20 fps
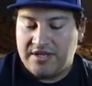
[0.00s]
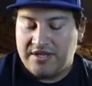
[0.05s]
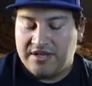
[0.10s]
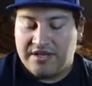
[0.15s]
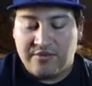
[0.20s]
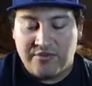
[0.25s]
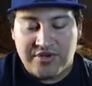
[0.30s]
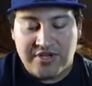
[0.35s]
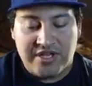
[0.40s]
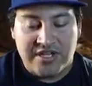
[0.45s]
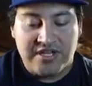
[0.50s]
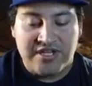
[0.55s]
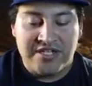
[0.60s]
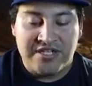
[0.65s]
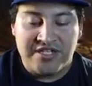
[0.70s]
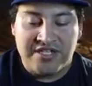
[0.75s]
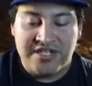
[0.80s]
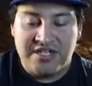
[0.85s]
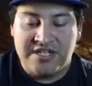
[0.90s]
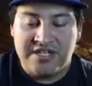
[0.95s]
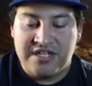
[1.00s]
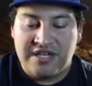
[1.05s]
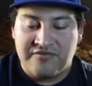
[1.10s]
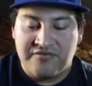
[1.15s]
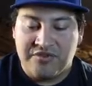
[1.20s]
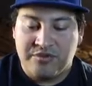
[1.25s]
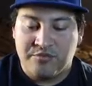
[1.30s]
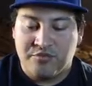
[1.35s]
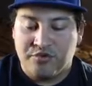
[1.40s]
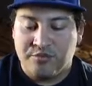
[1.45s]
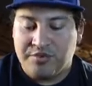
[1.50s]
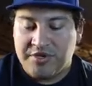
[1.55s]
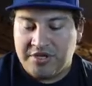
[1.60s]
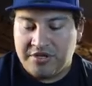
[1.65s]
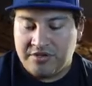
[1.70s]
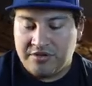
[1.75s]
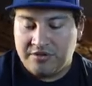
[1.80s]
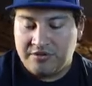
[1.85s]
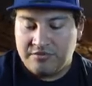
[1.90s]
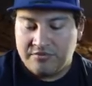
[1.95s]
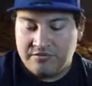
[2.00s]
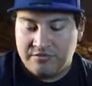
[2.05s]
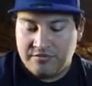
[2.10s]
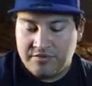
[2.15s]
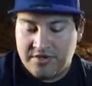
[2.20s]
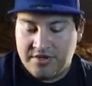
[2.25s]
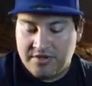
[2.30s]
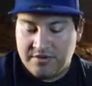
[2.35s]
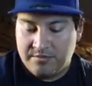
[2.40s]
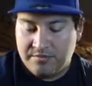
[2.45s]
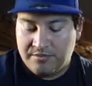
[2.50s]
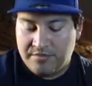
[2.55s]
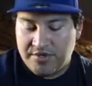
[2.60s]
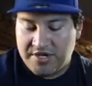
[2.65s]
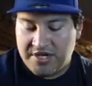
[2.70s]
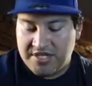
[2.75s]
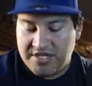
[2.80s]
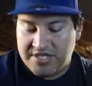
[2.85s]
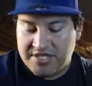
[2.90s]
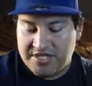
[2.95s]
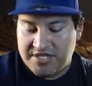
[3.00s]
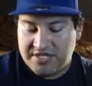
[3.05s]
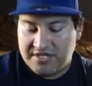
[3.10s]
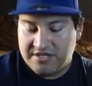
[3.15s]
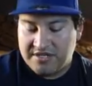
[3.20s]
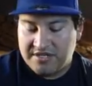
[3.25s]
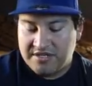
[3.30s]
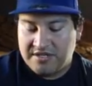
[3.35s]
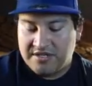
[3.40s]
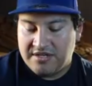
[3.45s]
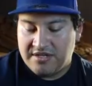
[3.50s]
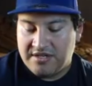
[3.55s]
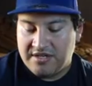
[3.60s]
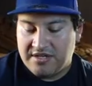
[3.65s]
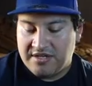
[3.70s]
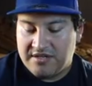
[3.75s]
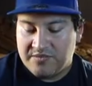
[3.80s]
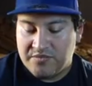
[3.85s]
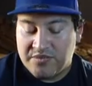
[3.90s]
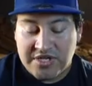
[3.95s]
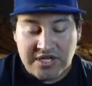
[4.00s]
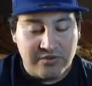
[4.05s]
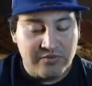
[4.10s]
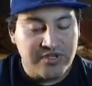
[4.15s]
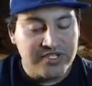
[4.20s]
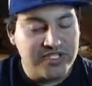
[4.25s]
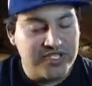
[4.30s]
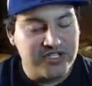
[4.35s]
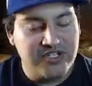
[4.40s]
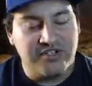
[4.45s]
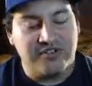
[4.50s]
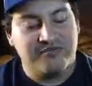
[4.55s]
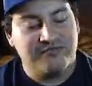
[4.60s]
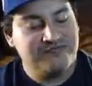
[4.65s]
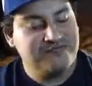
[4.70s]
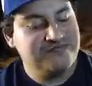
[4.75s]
And we got an Indeedee after the Morpeko. Butts. We got a Rusted Shield.